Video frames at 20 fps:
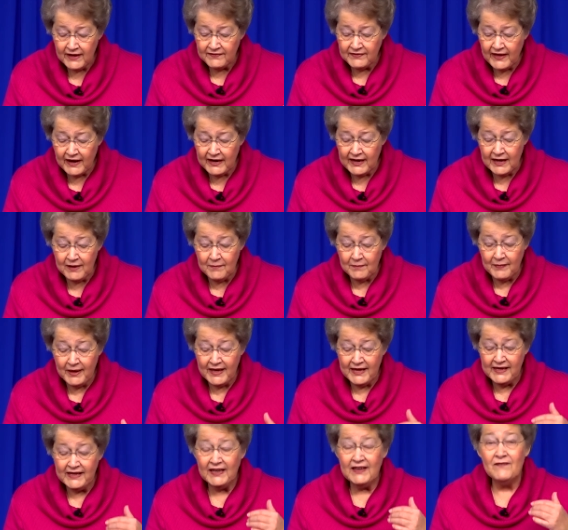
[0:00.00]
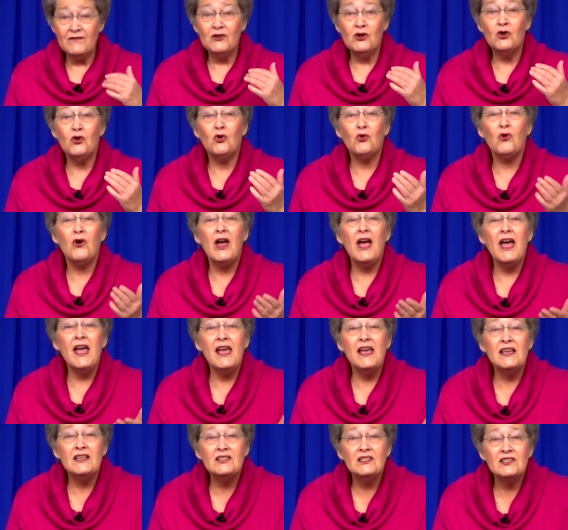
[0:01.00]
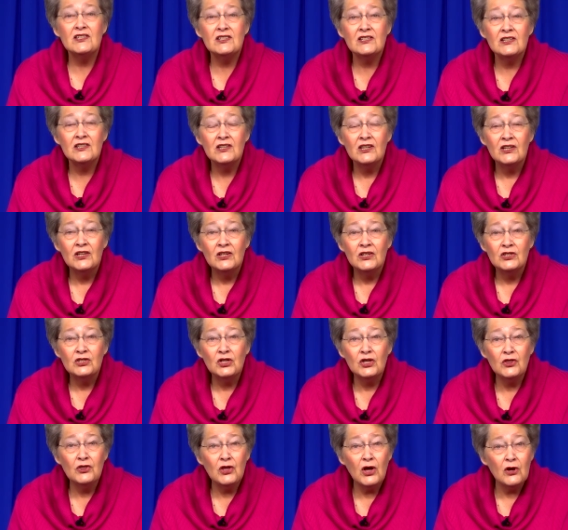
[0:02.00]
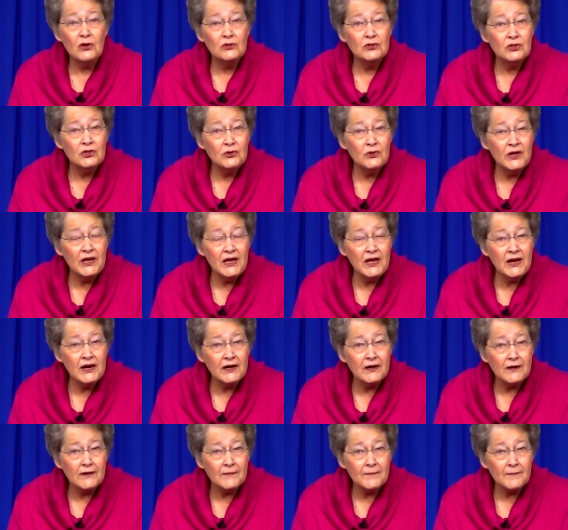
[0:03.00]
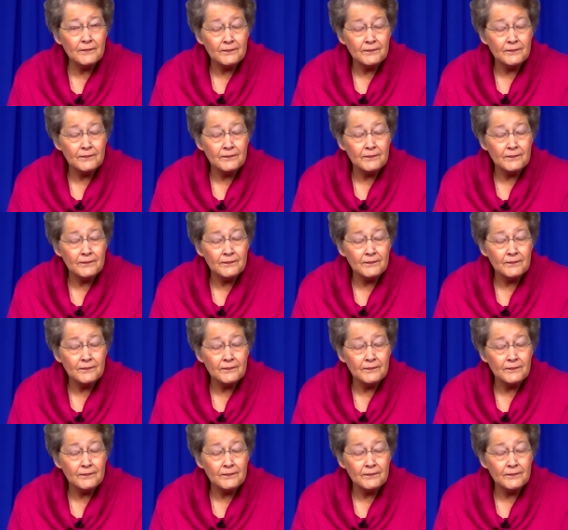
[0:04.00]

that it may give grace to those who hear.